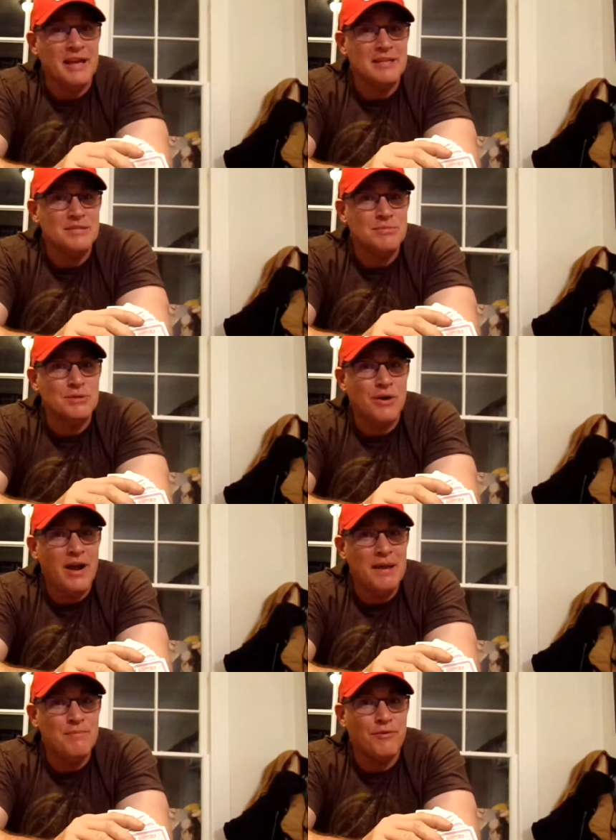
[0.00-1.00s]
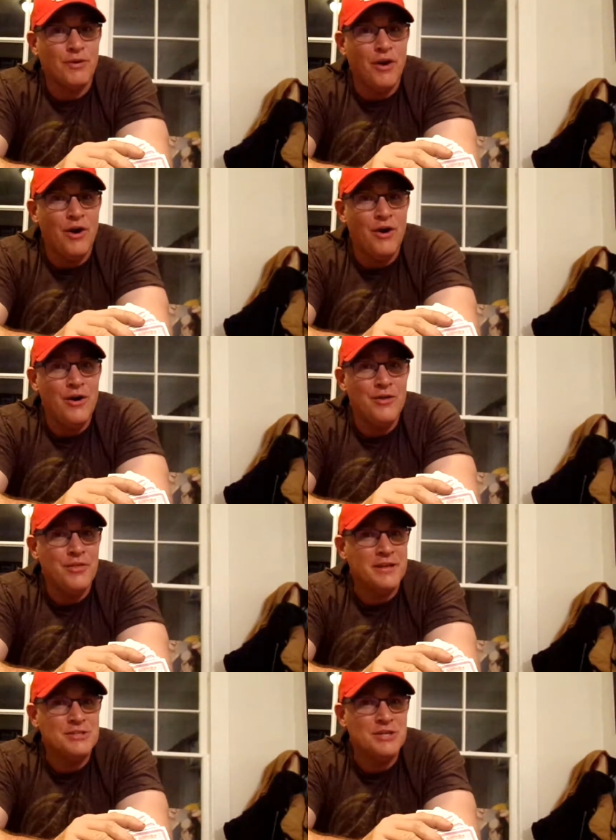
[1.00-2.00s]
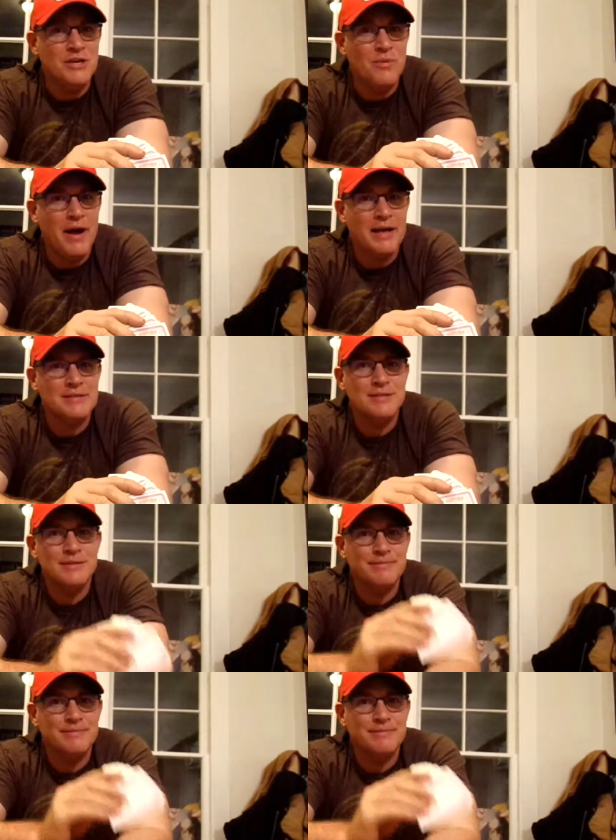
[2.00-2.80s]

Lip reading: and subscribe for all things junk wax.